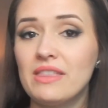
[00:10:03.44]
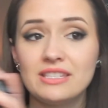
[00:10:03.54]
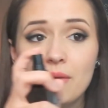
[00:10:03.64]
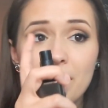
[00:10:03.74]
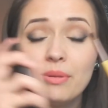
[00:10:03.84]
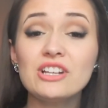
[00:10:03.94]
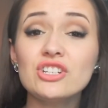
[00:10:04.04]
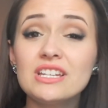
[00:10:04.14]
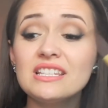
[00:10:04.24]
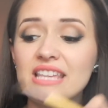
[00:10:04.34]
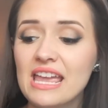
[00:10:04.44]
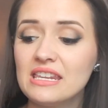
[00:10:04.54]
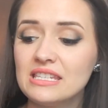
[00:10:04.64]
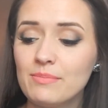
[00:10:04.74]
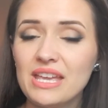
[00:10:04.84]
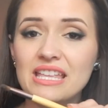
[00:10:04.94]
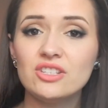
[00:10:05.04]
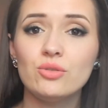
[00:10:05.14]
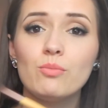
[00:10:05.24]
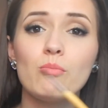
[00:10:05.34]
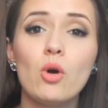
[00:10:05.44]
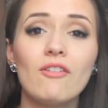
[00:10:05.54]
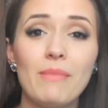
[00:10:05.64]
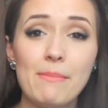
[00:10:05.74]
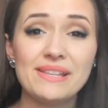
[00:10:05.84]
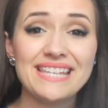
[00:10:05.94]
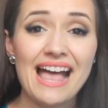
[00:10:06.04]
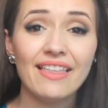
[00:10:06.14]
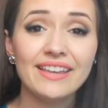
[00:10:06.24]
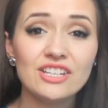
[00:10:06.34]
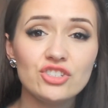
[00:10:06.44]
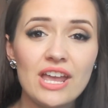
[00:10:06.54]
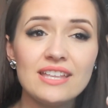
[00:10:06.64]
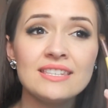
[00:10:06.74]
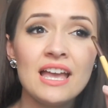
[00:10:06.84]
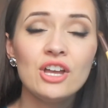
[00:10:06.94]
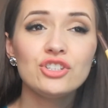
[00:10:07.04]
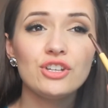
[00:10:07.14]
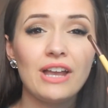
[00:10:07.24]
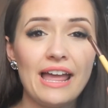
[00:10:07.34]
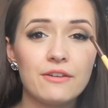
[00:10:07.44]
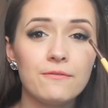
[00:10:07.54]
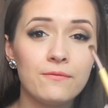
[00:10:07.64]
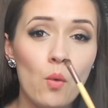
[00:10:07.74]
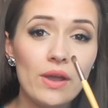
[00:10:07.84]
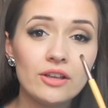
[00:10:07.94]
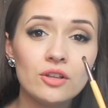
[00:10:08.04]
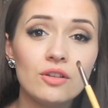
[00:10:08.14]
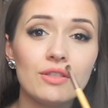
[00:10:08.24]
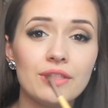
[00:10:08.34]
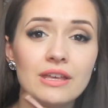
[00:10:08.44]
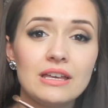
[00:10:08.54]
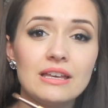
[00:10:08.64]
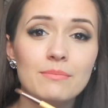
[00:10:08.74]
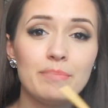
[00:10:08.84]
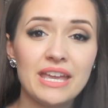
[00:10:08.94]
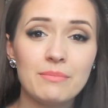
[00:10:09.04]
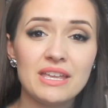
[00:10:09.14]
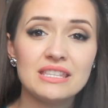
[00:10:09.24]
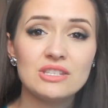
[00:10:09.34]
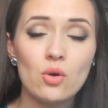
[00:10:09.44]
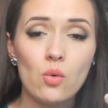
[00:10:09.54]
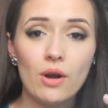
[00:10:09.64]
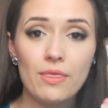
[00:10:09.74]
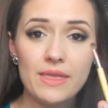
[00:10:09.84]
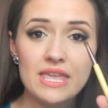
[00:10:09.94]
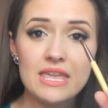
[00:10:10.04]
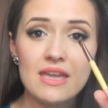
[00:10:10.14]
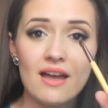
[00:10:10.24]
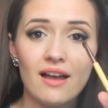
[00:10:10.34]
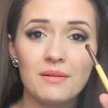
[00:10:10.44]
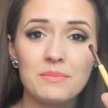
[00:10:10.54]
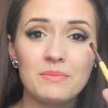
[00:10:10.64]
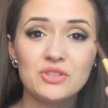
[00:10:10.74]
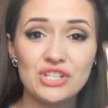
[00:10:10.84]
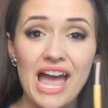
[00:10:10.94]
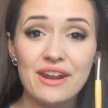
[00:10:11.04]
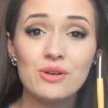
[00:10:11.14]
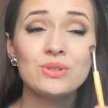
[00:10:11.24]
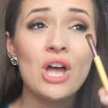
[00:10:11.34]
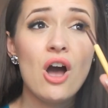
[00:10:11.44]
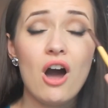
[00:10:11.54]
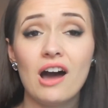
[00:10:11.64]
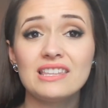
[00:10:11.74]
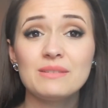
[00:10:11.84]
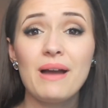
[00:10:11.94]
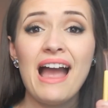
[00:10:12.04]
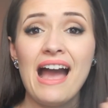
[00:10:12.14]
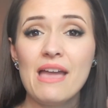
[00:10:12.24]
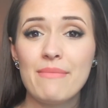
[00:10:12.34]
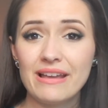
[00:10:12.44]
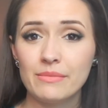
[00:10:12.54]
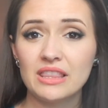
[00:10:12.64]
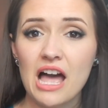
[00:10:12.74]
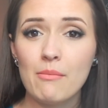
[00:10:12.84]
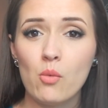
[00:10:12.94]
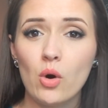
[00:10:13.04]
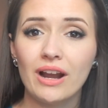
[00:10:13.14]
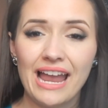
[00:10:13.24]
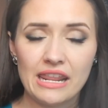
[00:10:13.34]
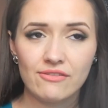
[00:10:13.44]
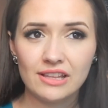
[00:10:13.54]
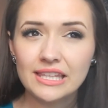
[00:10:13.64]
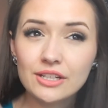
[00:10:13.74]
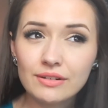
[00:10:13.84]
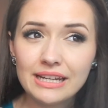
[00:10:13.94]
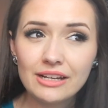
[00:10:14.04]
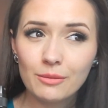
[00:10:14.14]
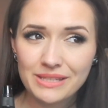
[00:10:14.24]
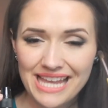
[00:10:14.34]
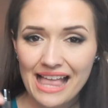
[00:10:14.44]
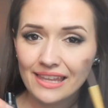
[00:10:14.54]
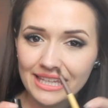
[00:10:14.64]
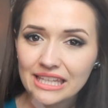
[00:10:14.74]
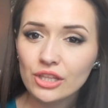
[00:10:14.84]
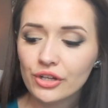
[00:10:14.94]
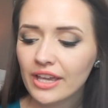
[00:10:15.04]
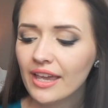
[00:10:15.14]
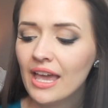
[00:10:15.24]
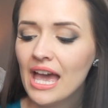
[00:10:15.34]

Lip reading: this on my brushes and dip it into more of my metallic-y shades to kind of foil the pigments or the shadows onto my eye and make them a lot more kind of glittery or metallic-y looking.